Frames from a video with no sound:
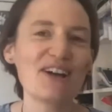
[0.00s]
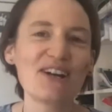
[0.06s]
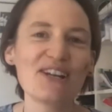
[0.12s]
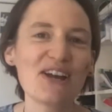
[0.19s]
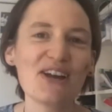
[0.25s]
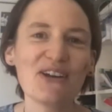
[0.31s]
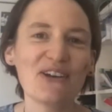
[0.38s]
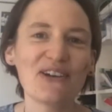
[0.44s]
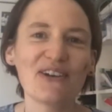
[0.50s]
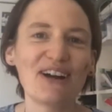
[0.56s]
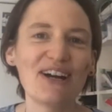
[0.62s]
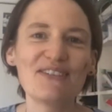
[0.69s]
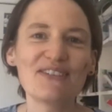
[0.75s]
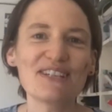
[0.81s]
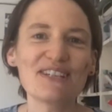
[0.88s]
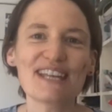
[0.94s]
know.
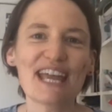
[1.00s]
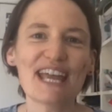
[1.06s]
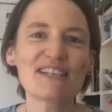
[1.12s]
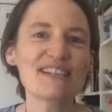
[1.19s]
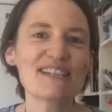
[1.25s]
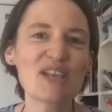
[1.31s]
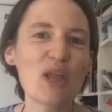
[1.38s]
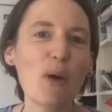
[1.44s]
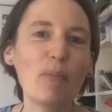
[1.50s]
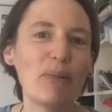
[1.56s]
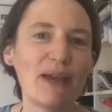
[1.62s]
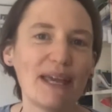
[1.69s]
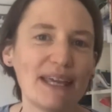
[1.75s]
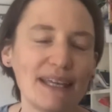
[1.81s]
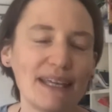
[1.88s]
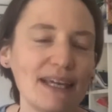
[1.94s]
I'm just getting
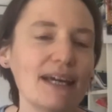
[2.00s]
sloppy.